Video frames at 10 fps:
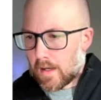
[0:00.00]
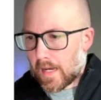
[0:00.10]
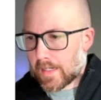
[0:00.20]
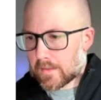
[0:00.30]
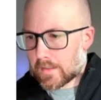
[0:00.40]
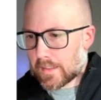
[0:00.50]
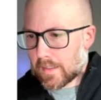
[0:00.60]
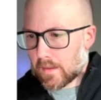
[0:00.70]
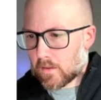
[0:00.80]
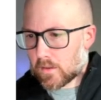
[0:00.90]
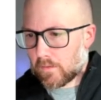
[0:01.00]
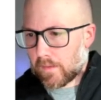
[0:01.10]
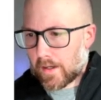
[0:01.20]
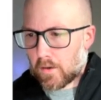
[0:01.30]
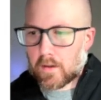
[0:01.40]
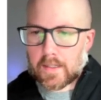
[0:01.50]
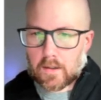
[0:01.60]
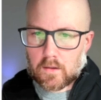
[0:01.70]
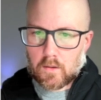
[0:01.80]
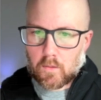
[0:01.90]
I can see that there's a flower here
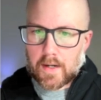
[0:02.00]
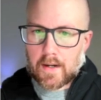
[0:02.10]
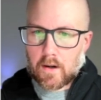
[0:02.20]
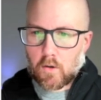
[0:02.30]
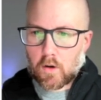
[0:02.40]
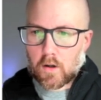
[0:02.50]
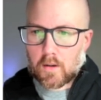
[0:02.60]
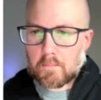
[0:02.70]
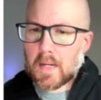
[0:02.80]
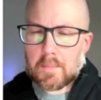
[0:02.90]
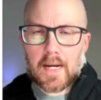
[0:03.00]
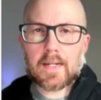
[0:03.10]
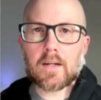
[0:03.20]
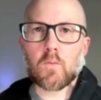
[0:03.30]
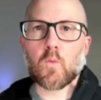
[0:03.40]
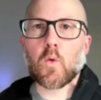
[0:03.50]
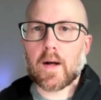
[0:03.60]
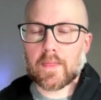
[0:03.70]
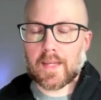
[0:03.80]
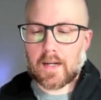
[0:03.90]
in the right-hand corner, and maybe I didn't
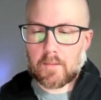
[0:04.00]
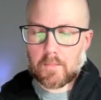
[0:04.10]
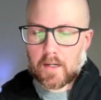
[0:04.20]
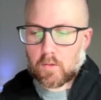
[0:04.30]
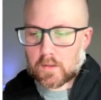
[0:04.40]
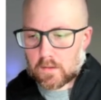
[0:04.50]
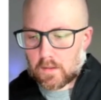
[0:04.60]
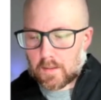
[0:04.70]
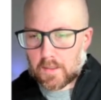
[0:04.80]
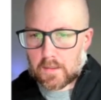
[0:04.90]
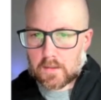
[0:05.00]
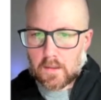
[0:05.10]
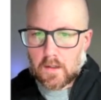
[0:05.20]
want that in my original image.